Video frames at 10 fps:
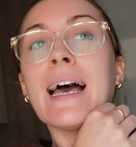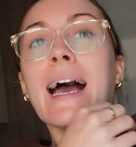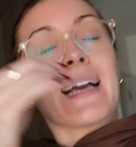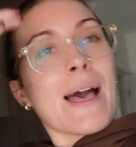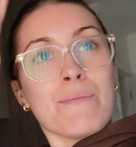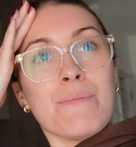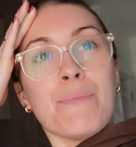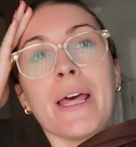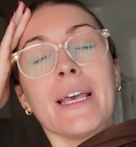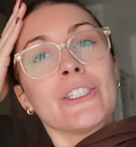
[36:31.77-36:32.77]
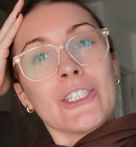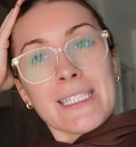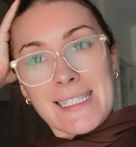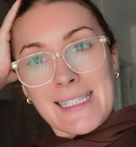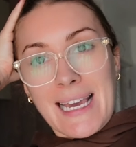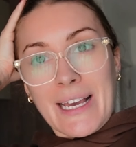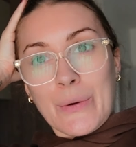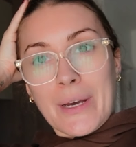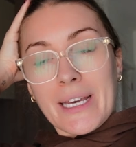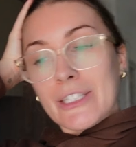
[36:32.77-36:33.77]
accomplished and
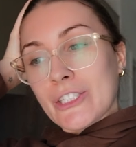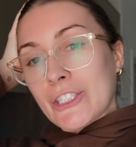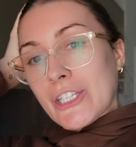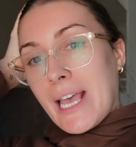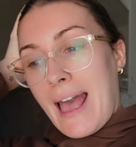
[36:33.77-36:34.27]
distinguished